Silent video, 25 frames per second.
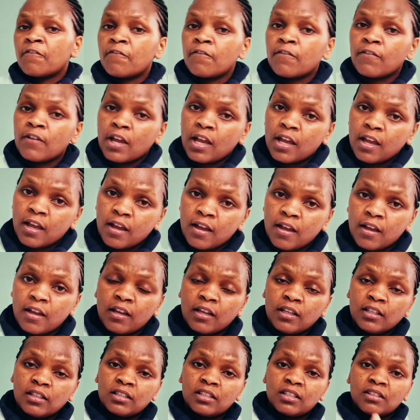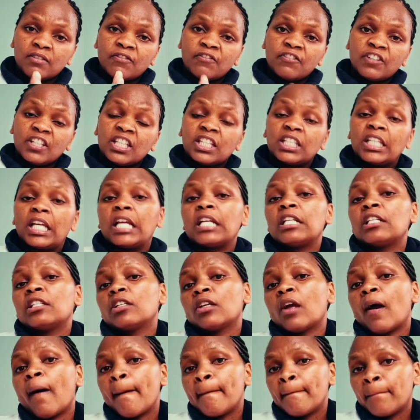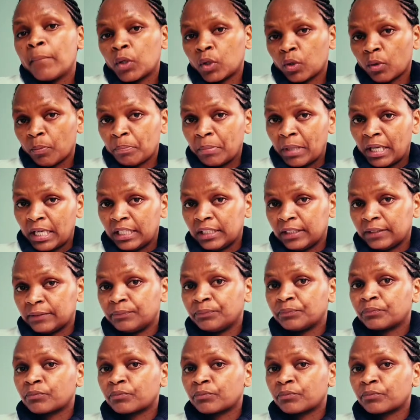it's fitted properly.